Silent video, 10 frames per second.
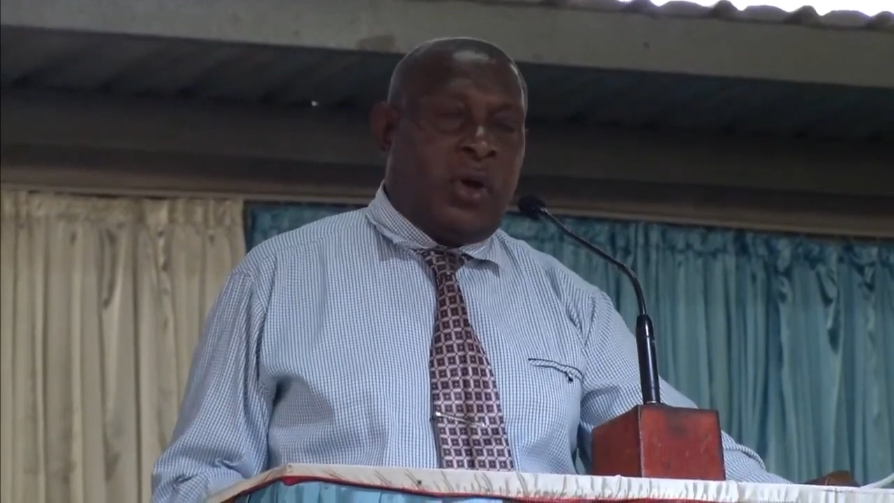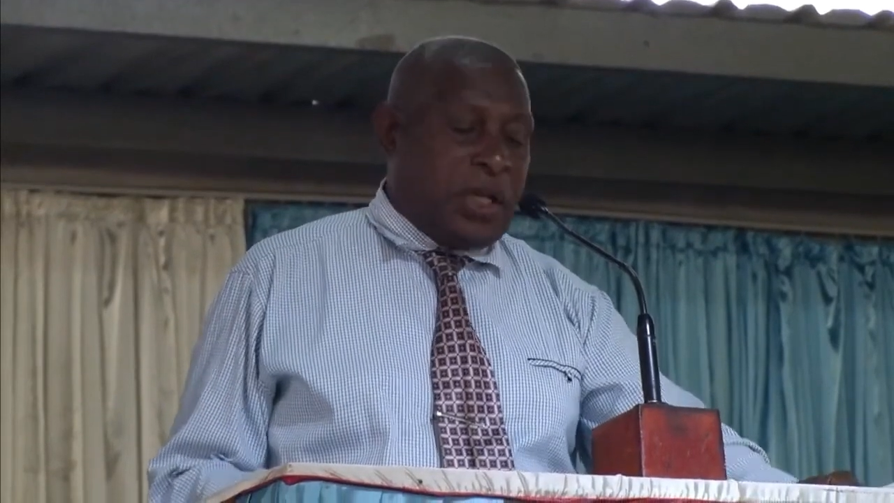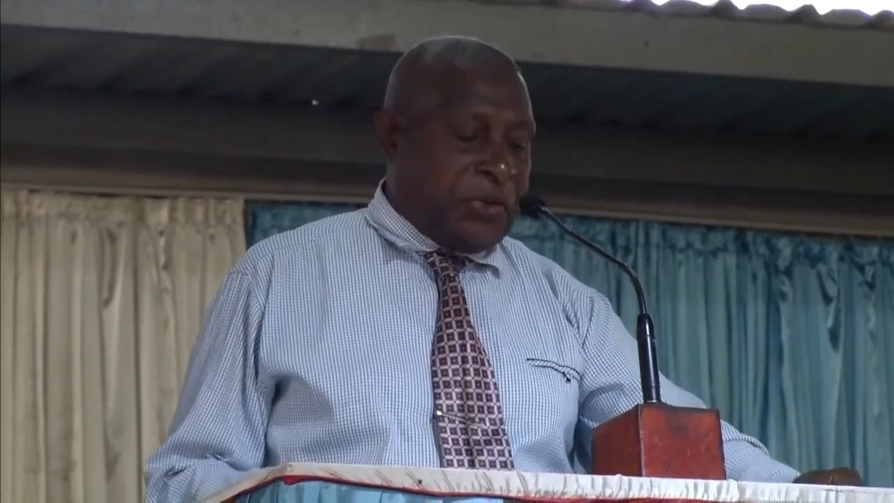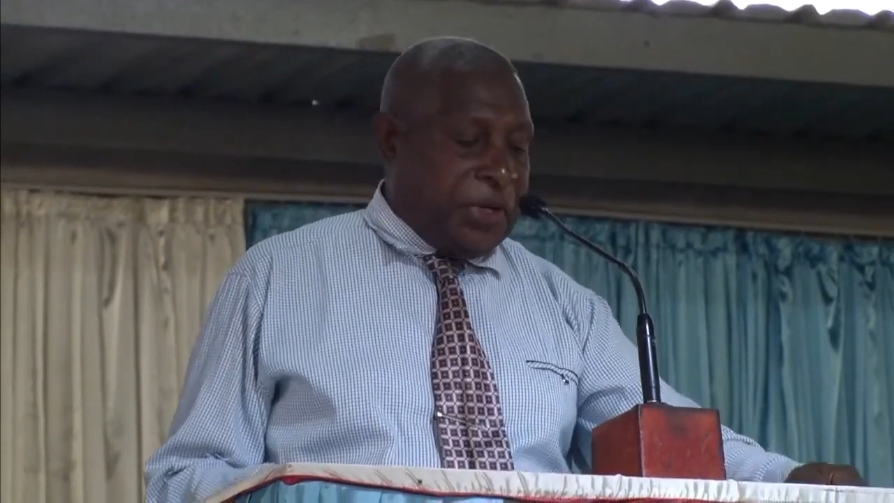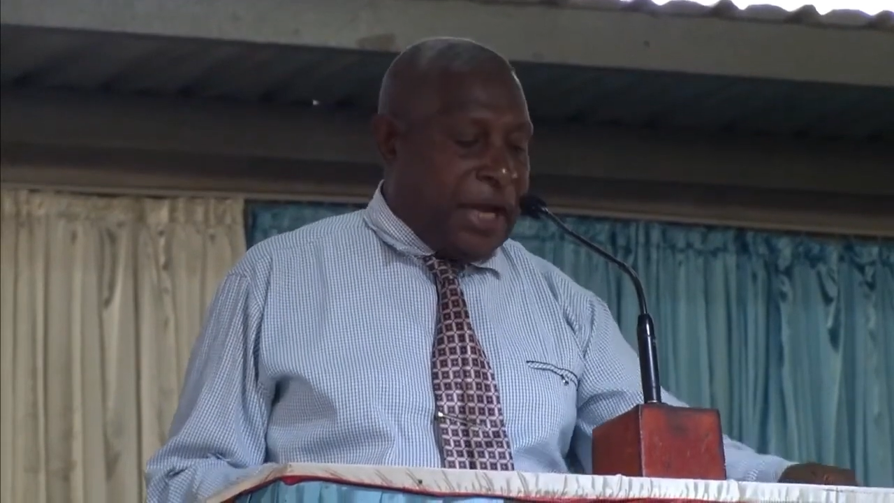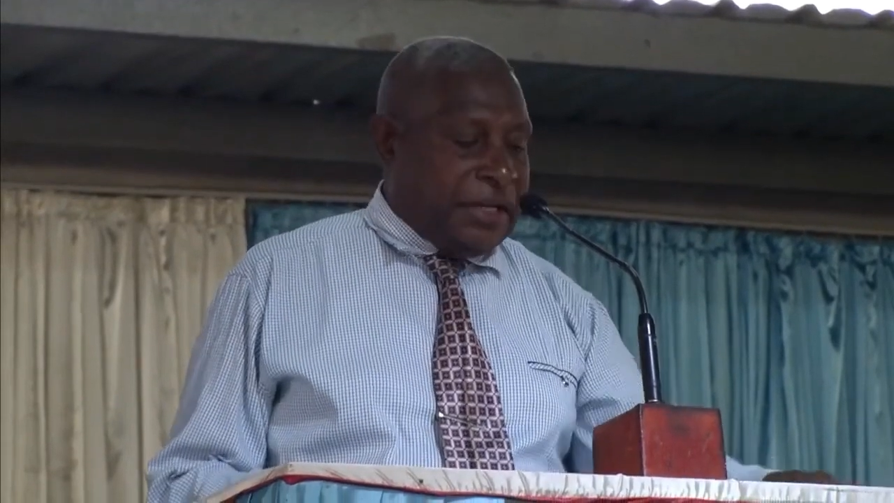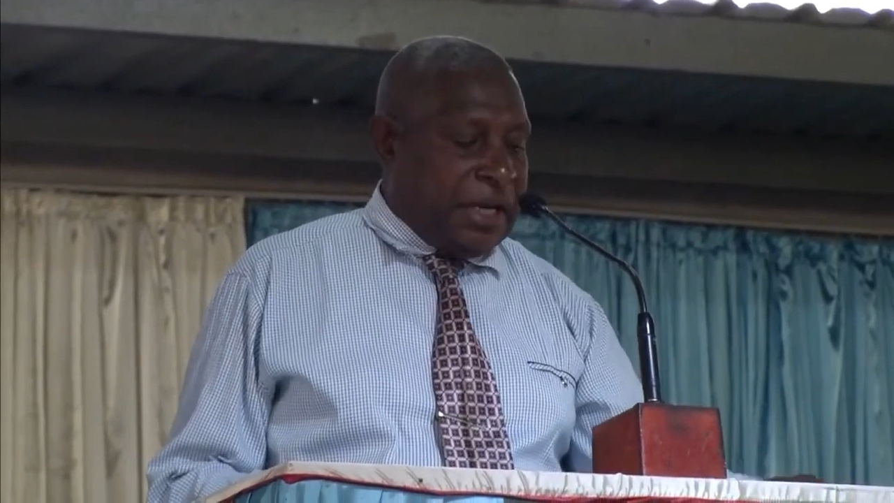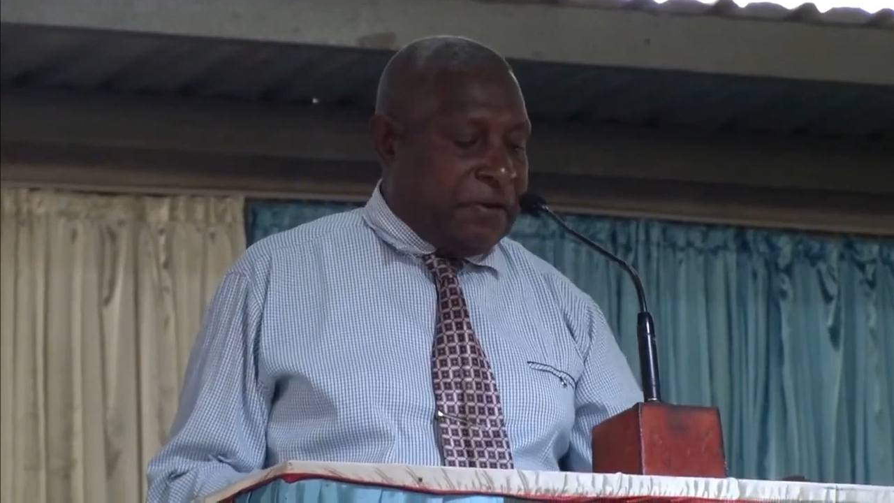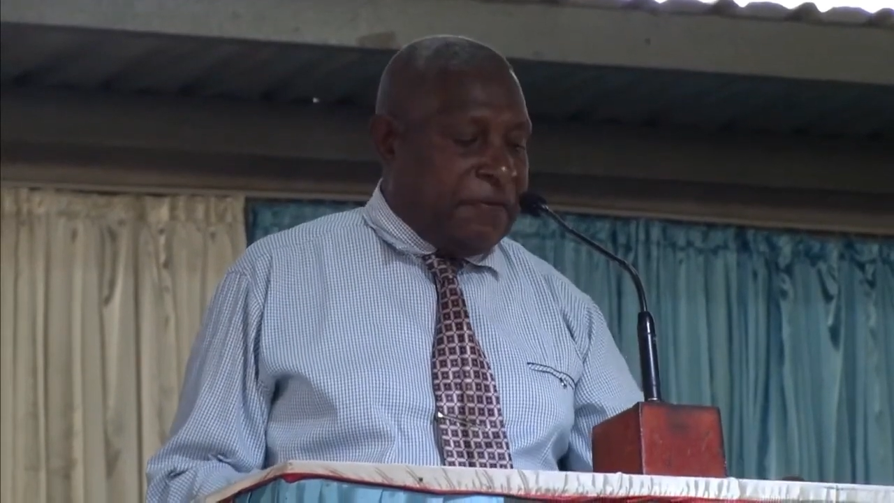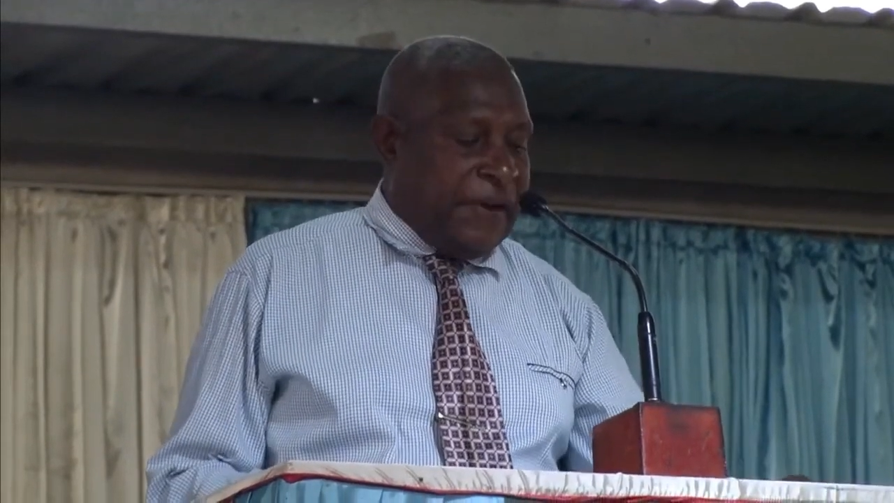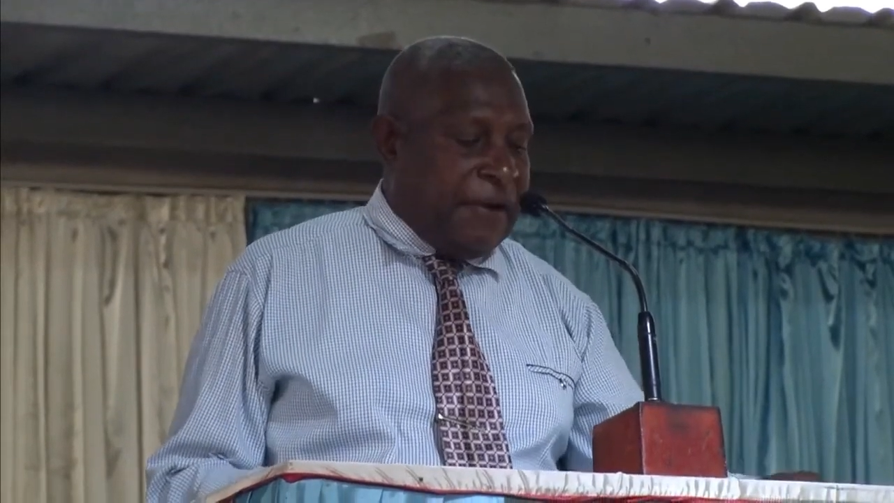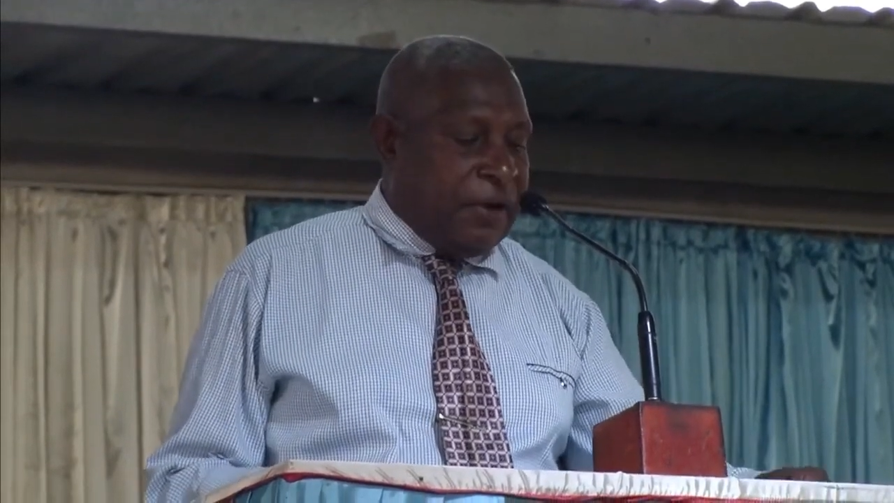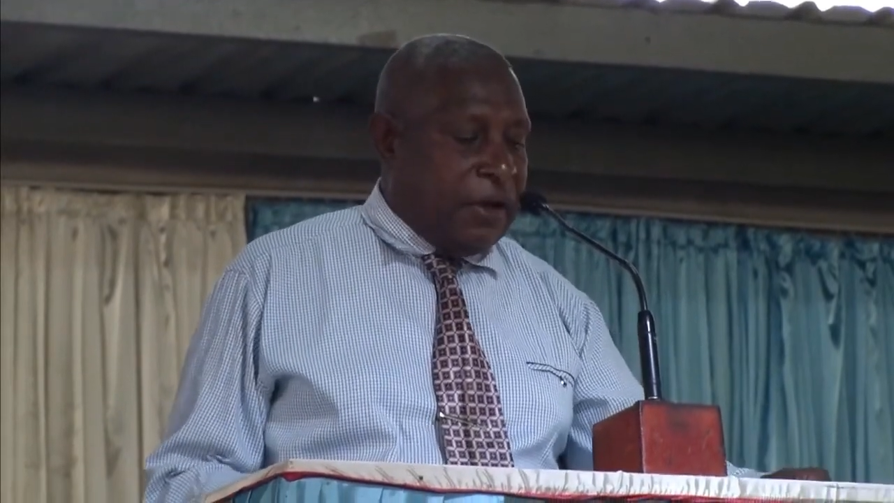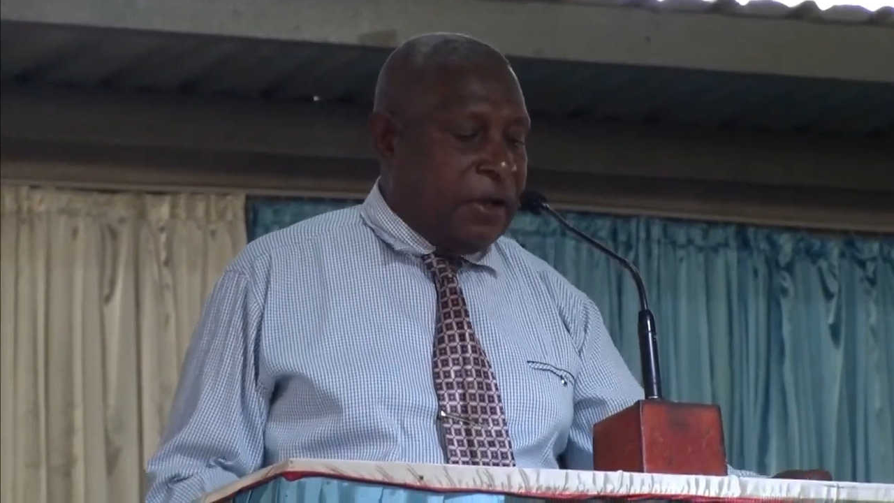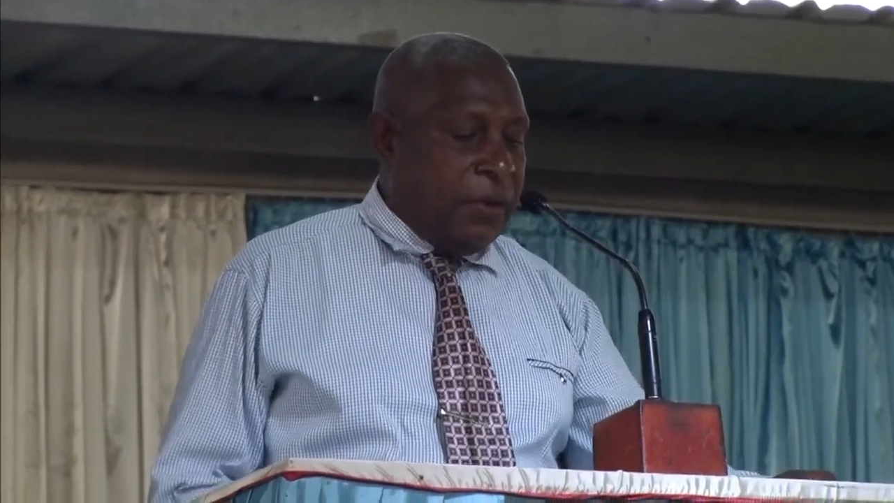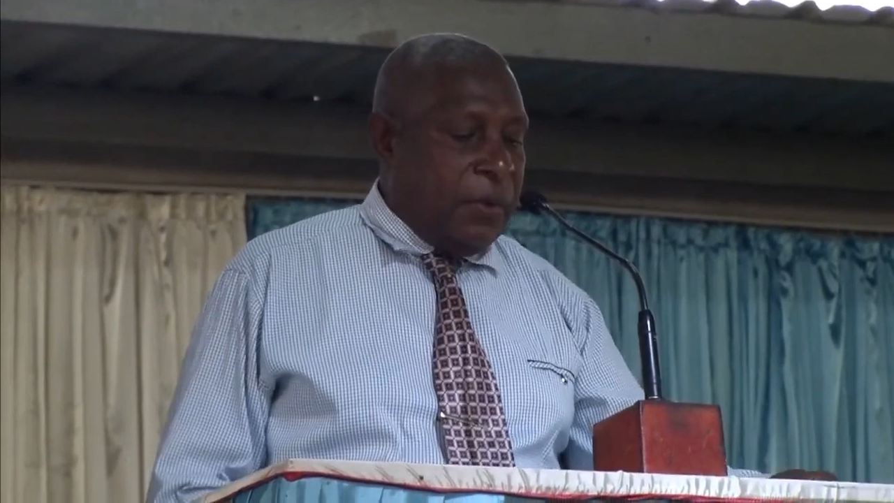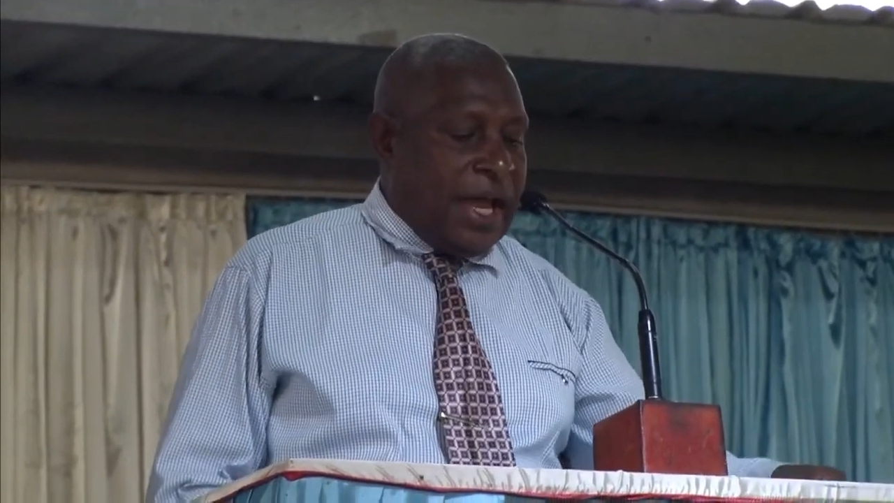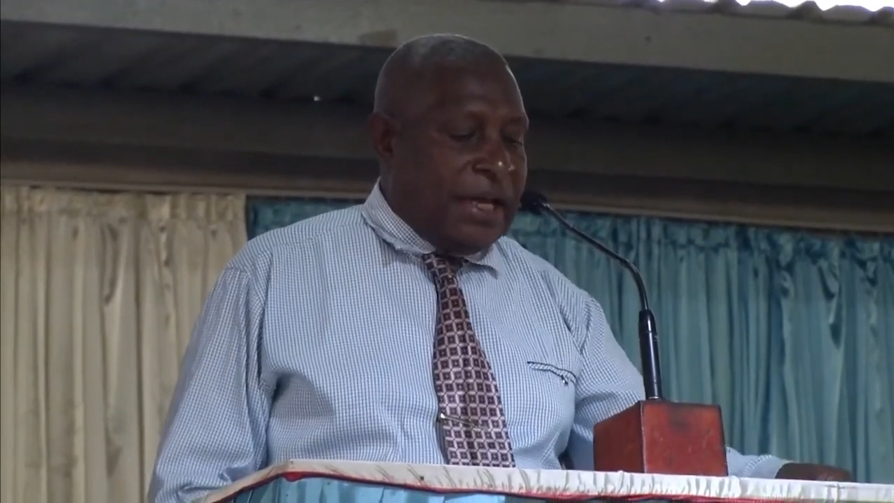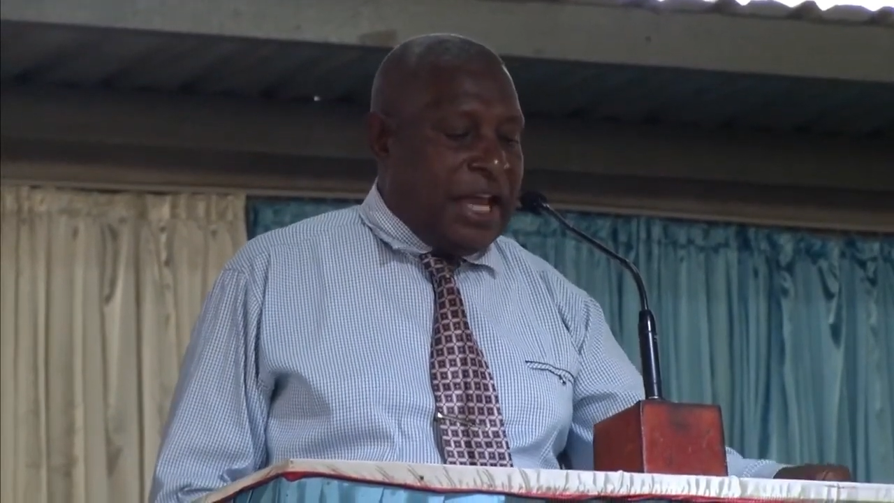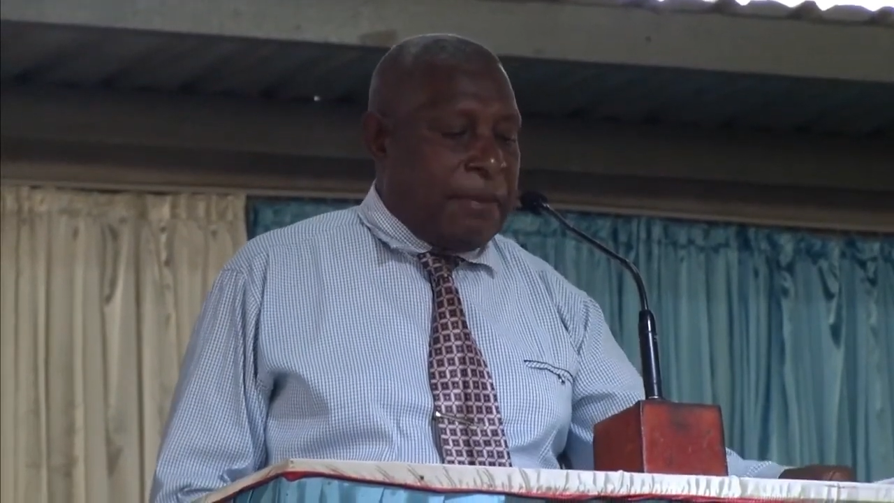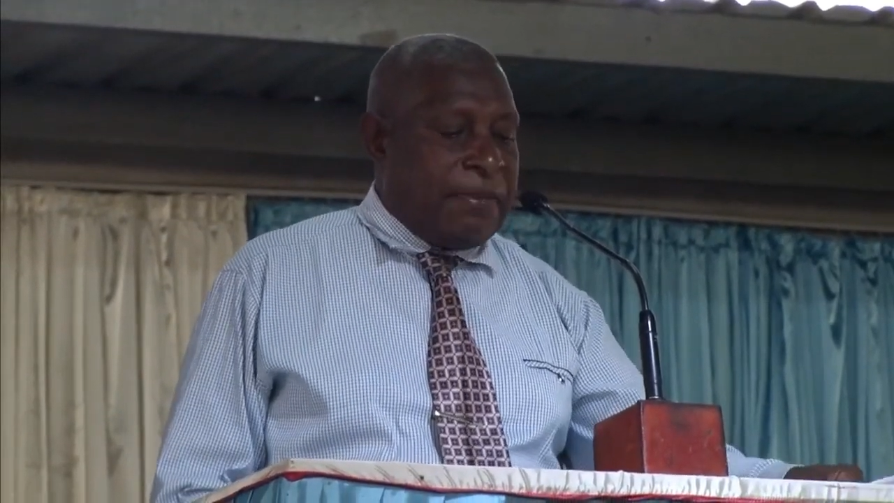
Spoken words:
God created revival. Why there